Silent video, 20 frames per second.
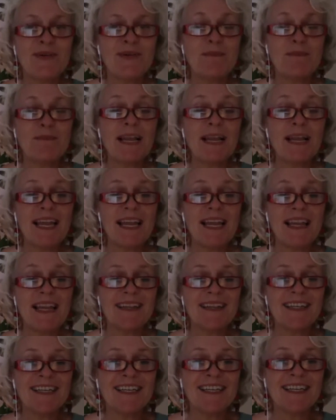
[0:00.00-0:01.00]

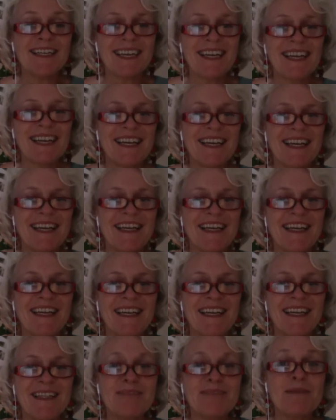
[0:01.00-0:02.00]
Marlene
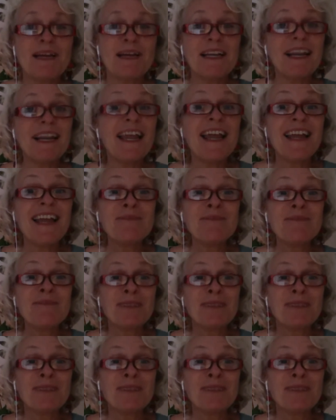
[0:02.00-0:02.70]
is my name.